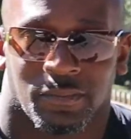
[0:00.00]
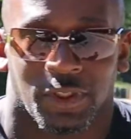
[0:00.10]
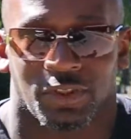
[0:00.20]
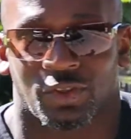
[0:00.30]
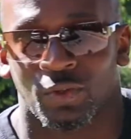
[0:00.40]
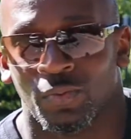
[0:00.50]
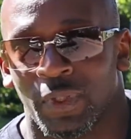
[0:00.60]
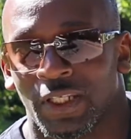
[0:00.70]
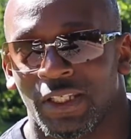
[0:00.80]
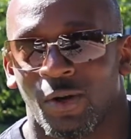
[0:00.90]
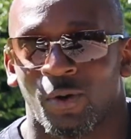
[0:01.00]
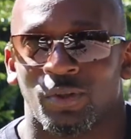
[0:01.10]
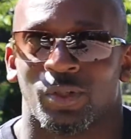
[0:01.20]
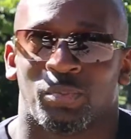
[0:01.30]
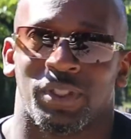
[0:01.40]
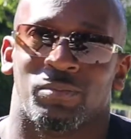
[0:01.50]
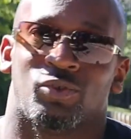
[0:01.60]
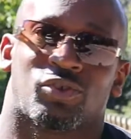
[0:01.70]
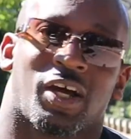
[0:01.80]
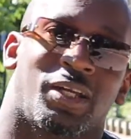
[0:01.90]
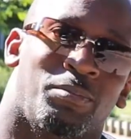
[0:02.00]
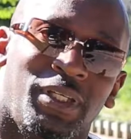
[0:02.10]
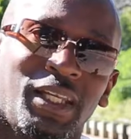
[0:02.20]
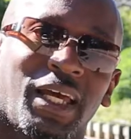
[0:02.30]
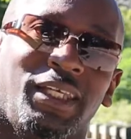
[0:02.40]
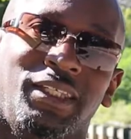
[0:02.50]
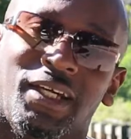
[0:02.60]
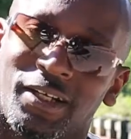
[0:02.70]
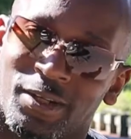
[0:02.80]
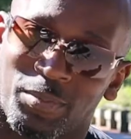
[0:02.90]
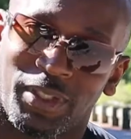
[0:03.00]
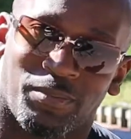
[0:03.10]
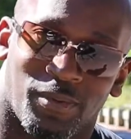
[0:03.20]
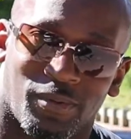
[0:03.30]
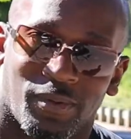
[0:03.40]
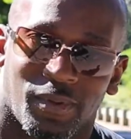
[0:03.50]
There's too many older people trying to be like younger people.